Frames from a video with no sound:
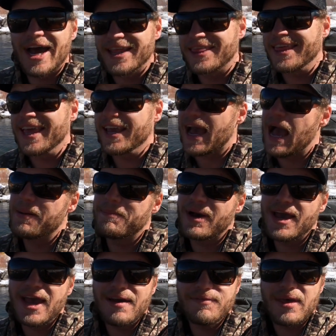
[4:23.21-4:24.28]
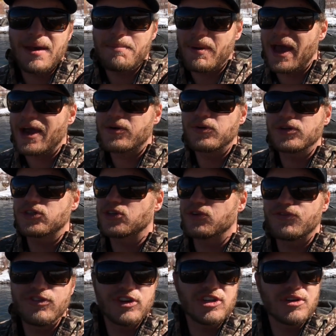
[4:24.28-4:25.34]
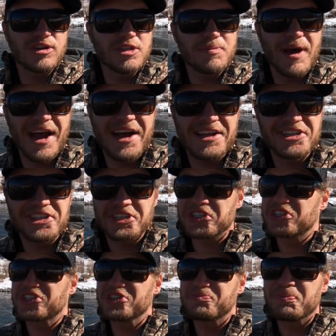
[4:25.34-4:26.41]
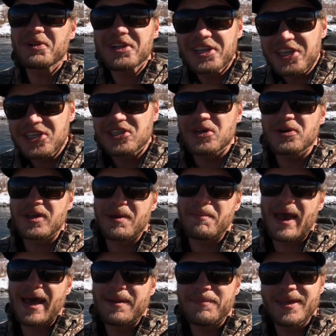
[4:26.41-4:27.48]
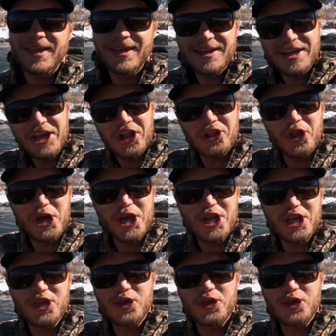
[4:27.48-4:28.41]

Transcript: I think I might have that backwards. So fisheries biologists, please don't get mad at me. Looking